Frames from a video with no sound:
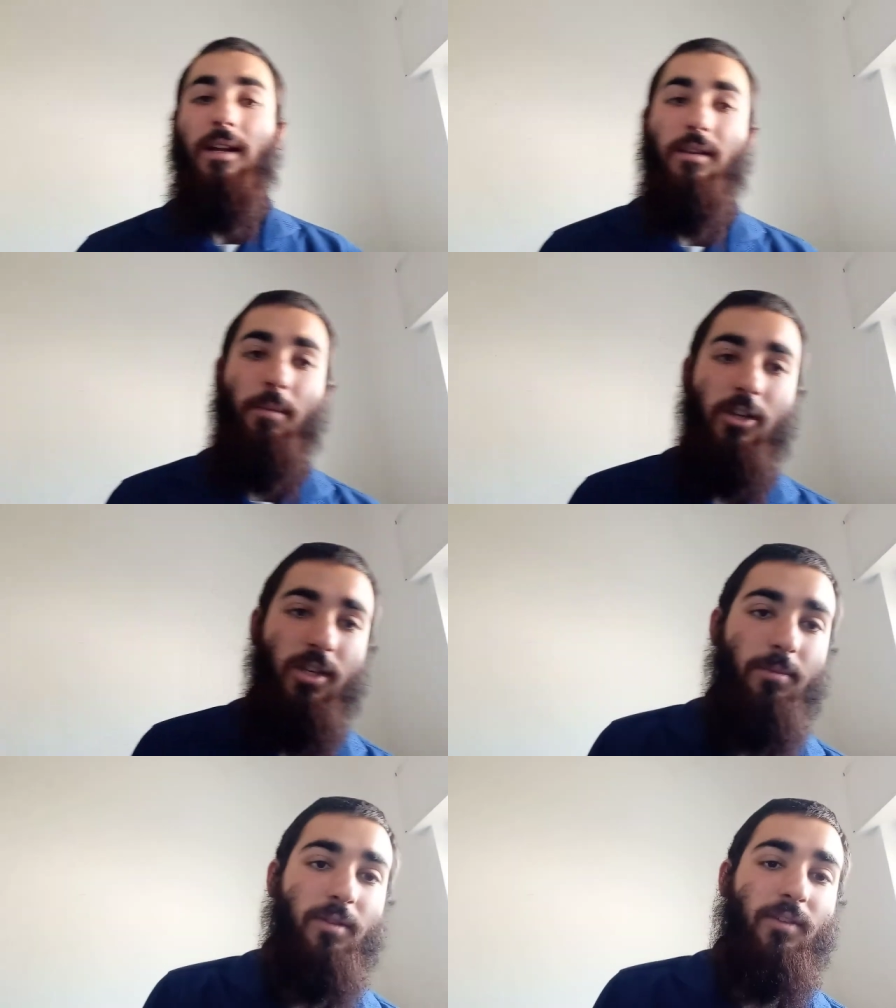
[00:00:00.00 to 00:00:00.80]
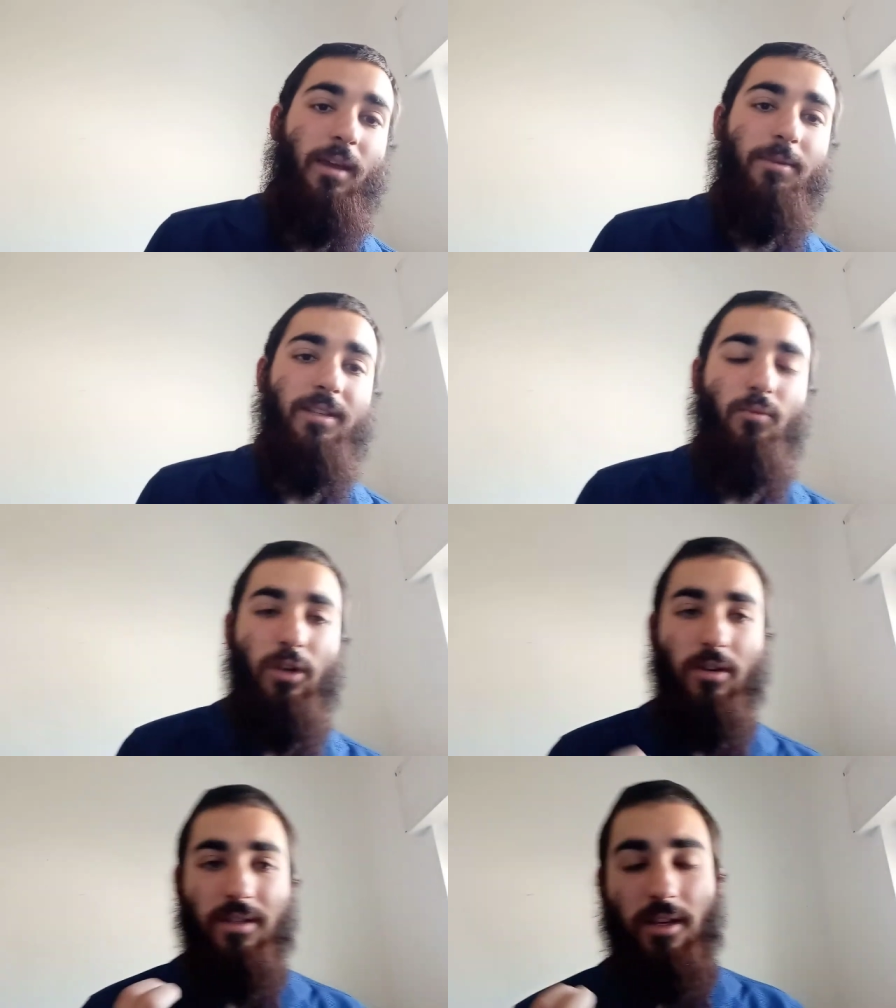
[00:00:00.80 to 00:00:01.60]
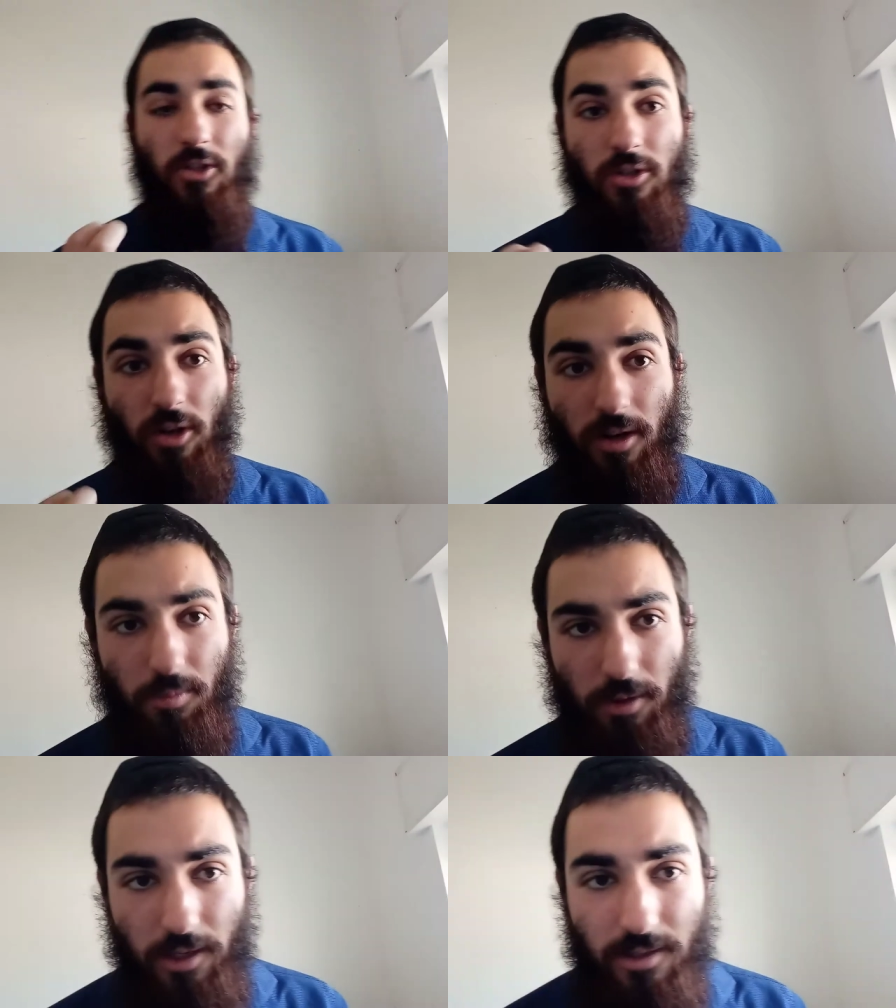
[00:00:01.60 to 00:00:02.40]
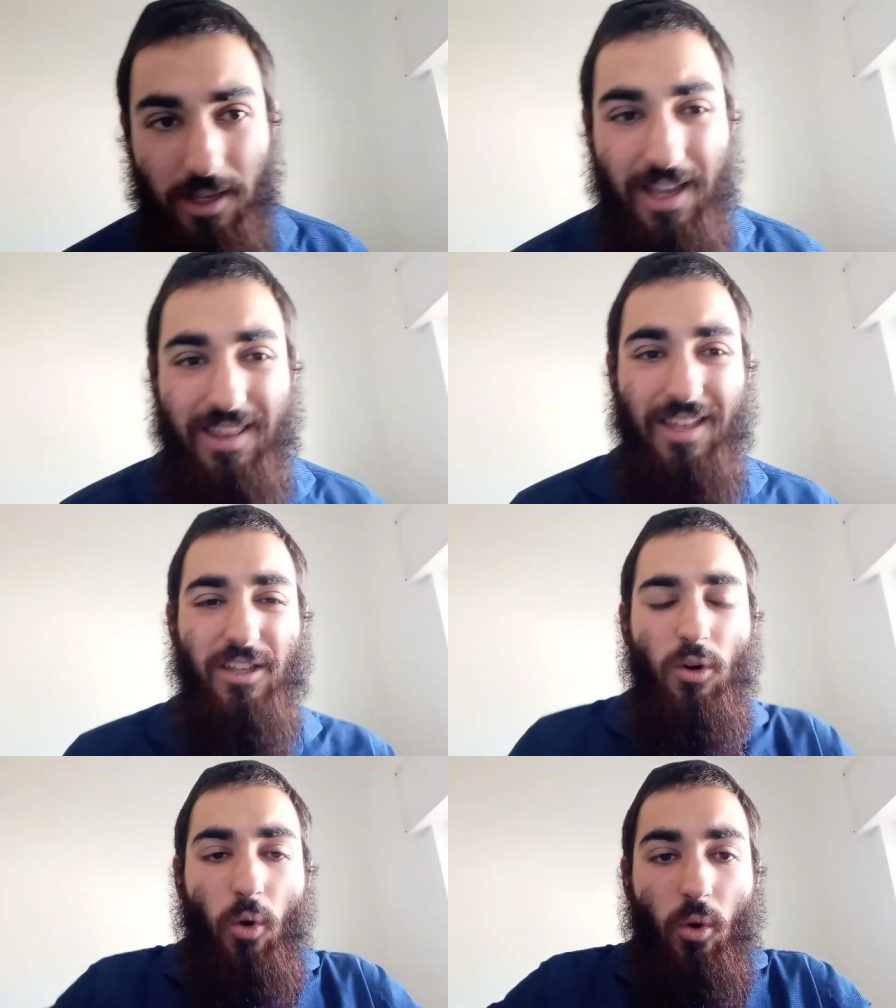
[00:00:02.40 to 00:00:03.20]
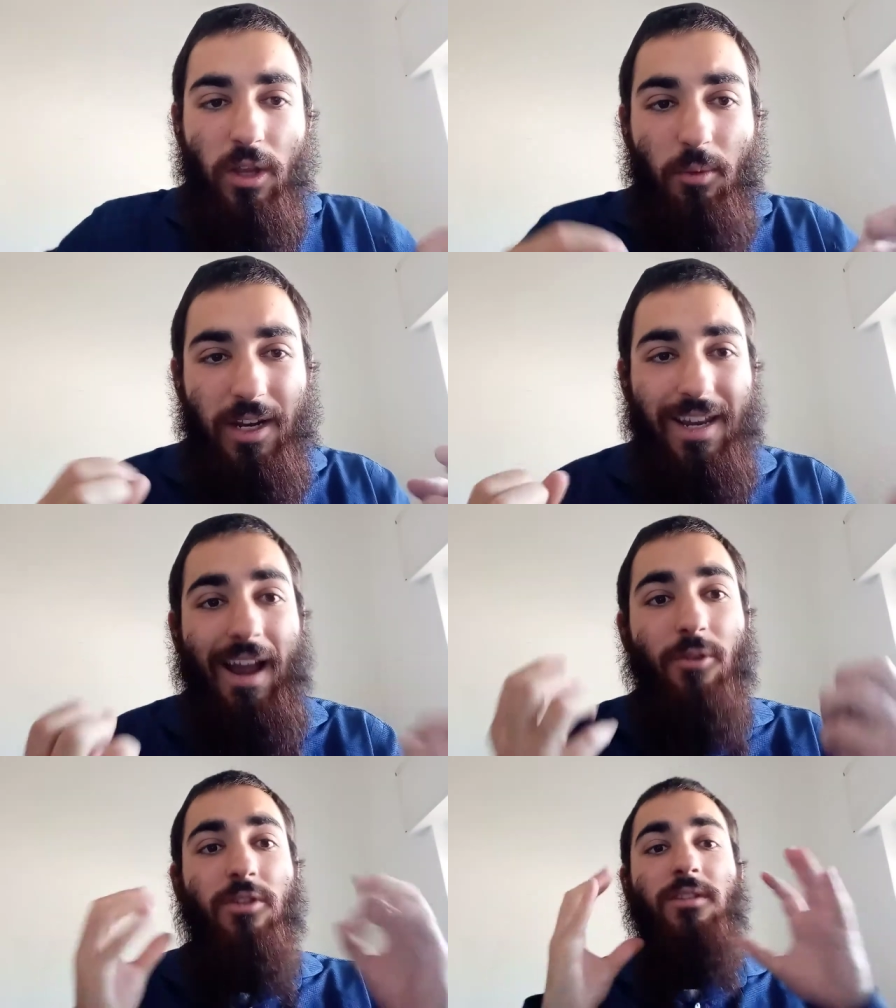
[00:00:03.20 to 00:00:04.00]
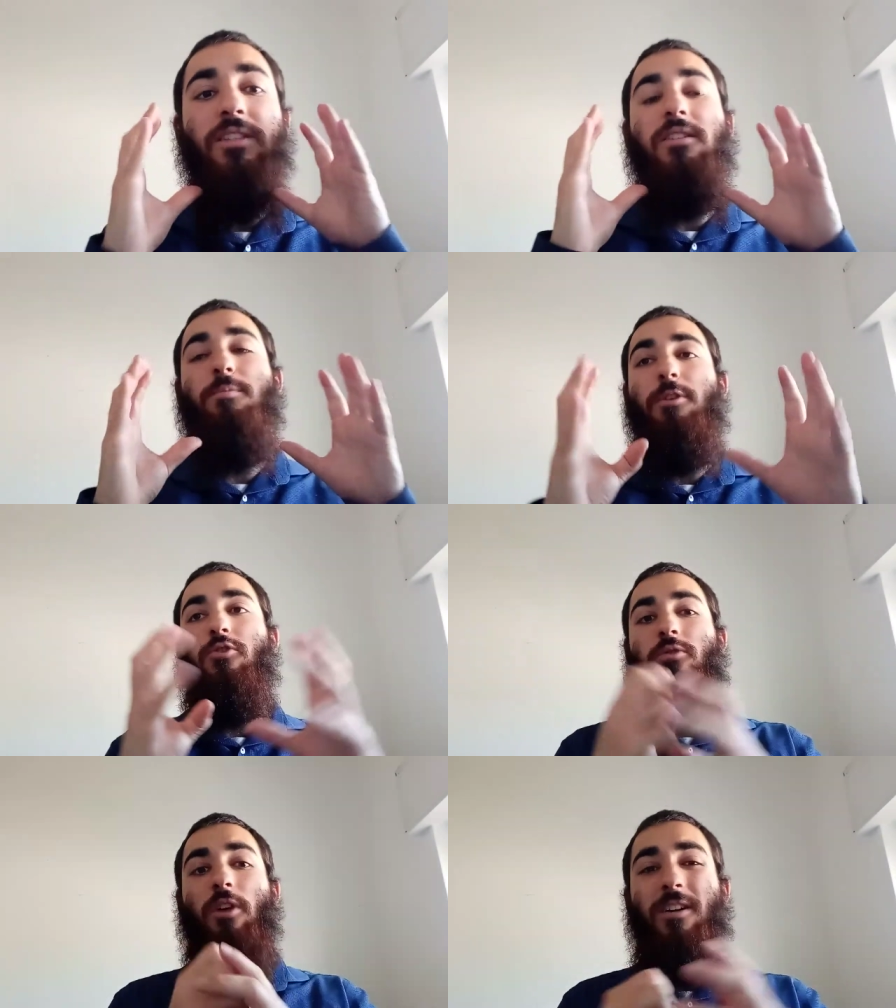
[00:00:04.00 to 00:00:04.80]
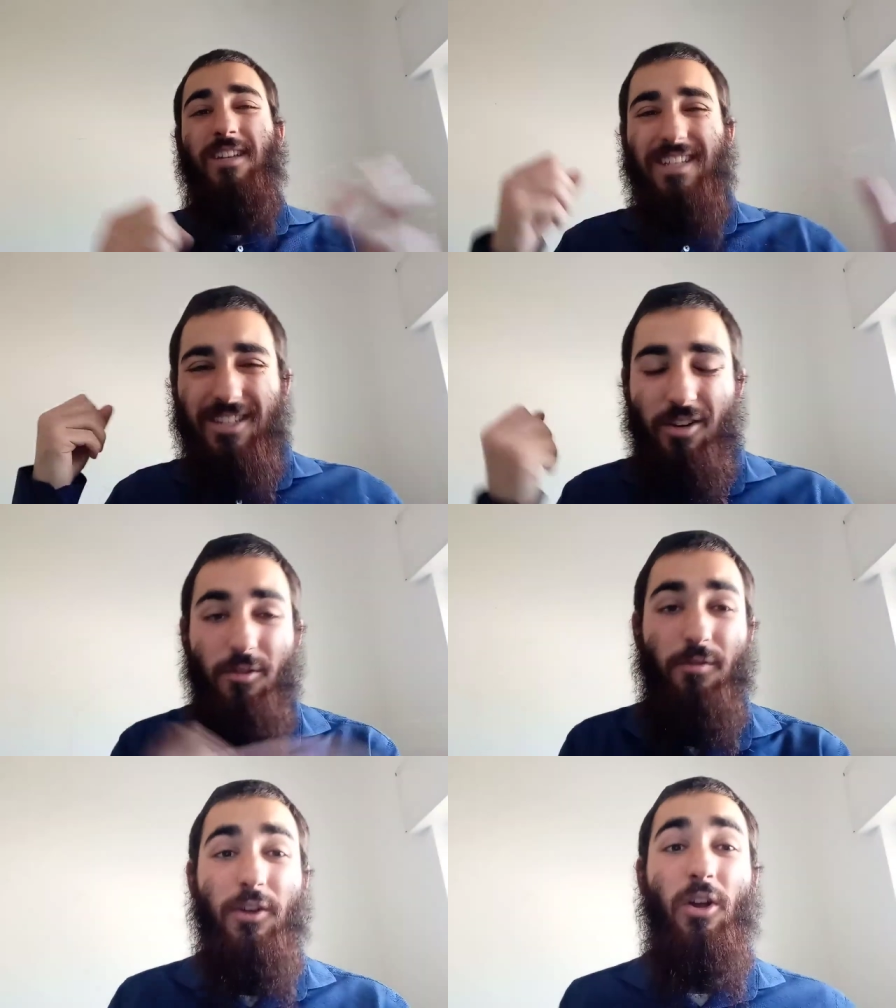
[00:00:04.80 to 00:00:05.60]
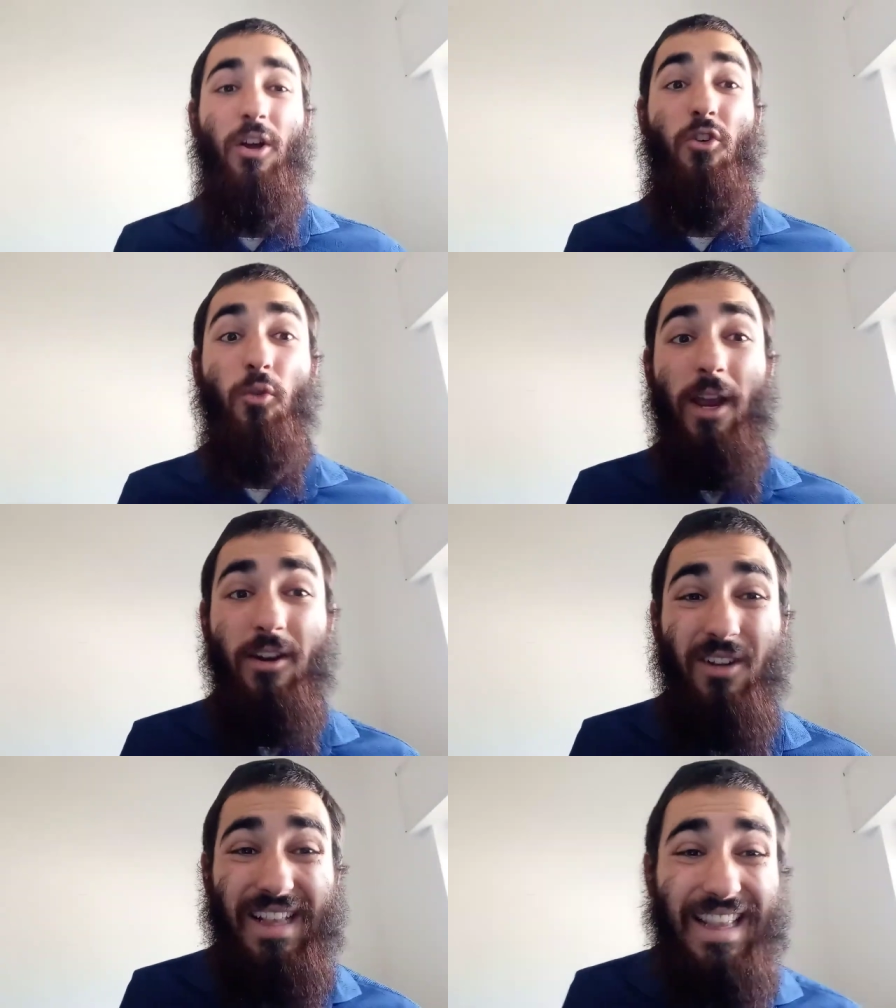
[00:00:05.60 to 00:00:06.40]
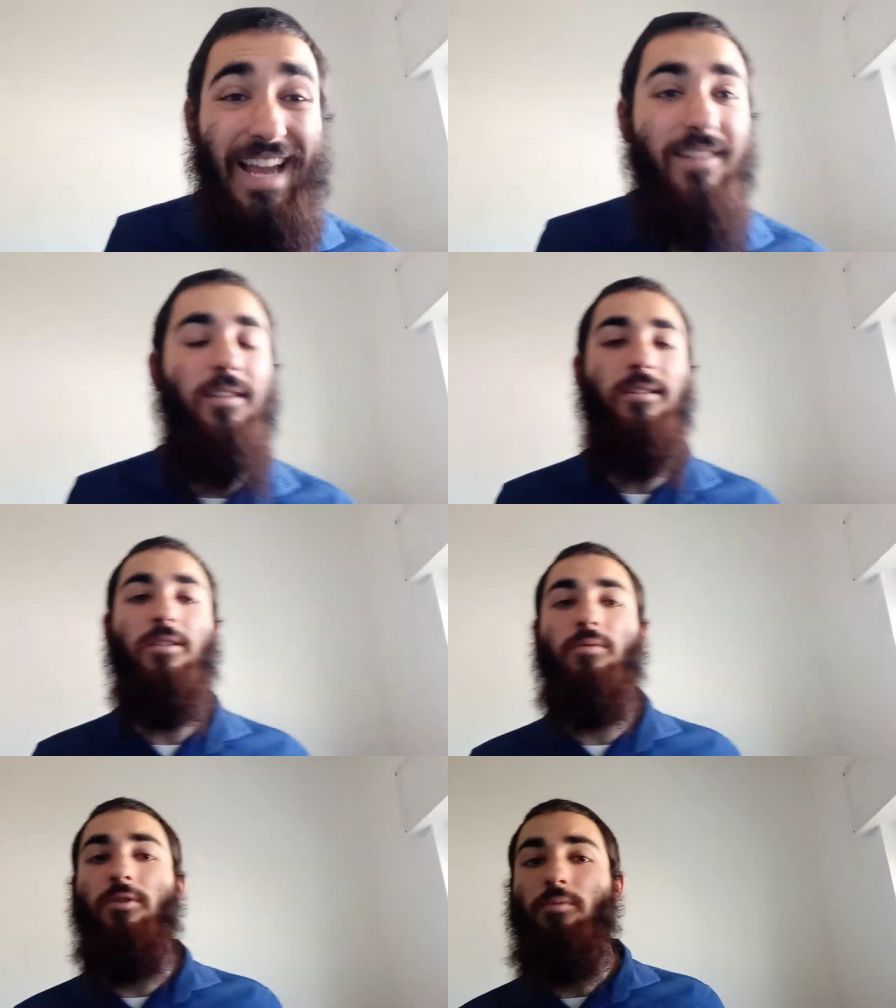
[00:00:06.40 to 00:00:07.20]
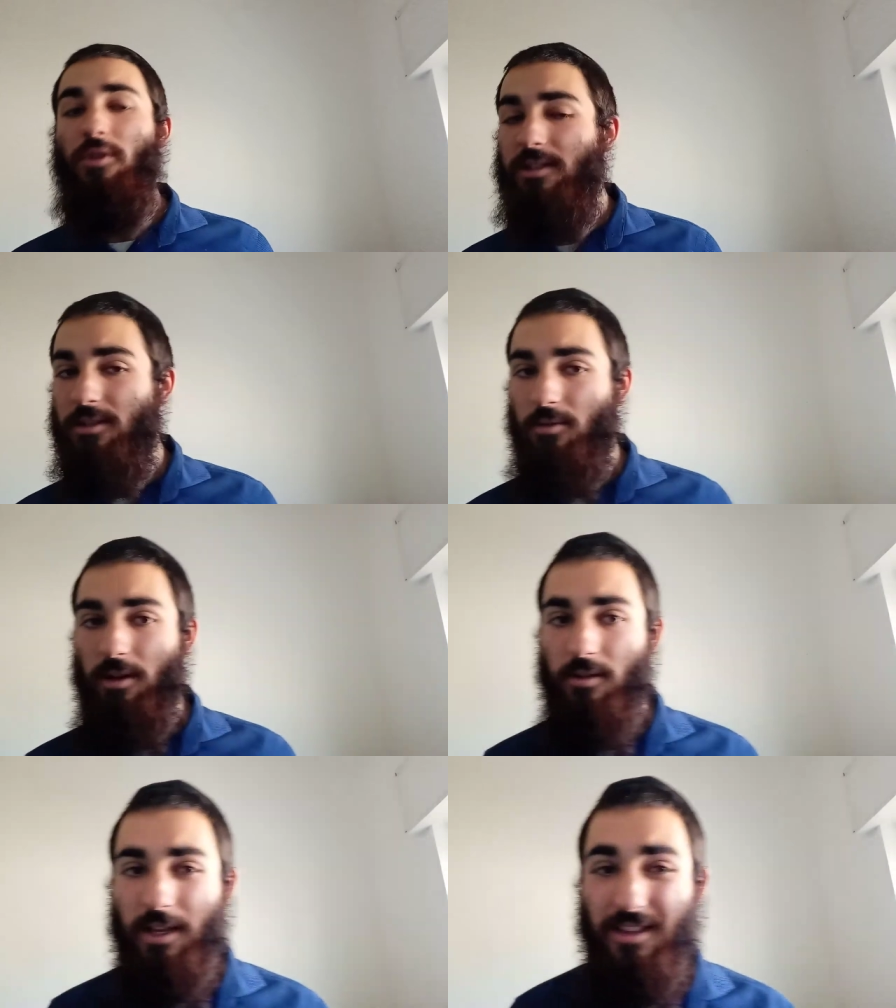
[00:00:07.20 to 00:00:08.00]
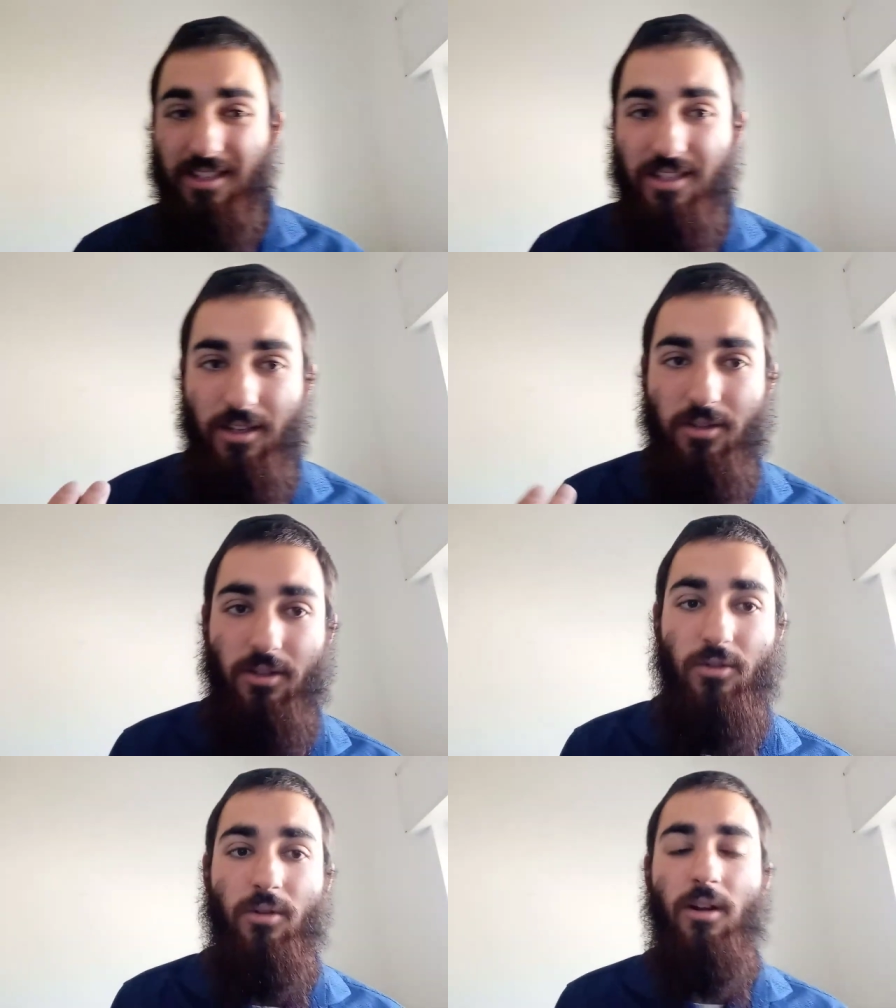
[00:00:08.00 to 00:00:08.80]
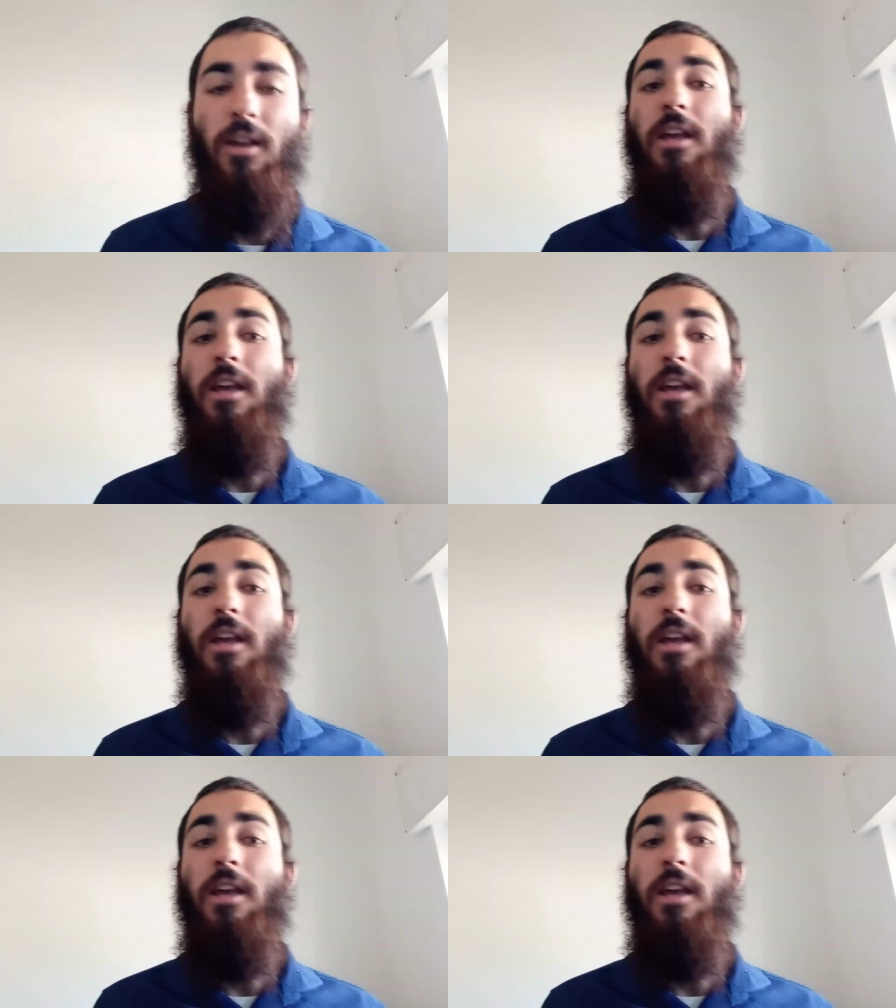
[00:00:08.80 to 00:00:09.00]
The Baal Shem Tov came and said, "We are in such a dark place that the only way to counter this spiritual darkness is to reveal a greater light into the world." And what's this greater light? The secrets of Torah.